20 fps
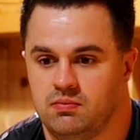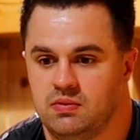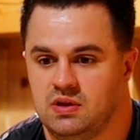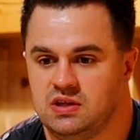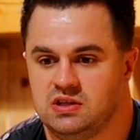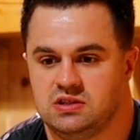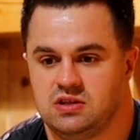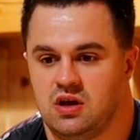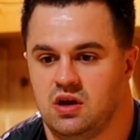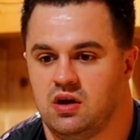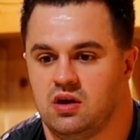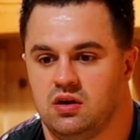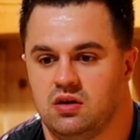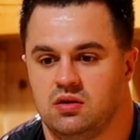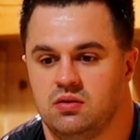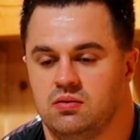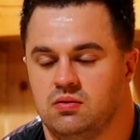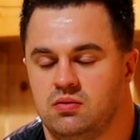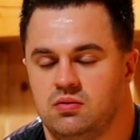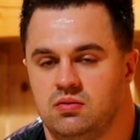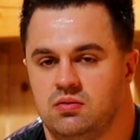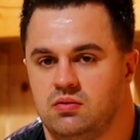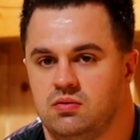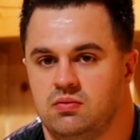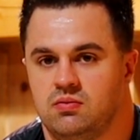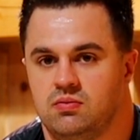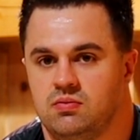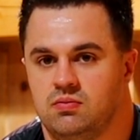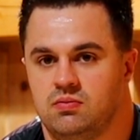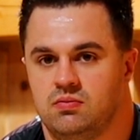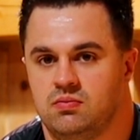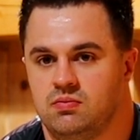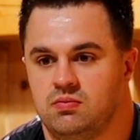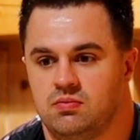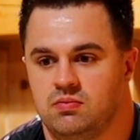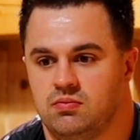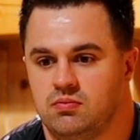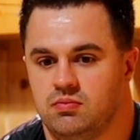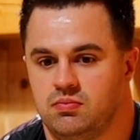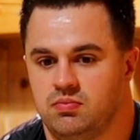It's not going to
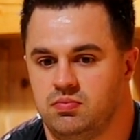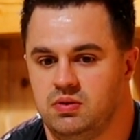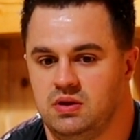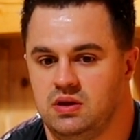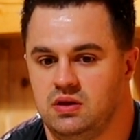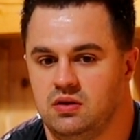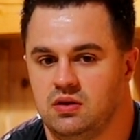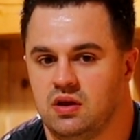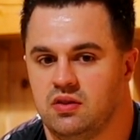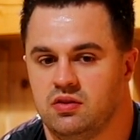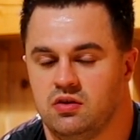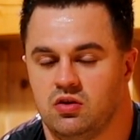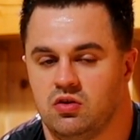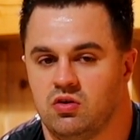be nothing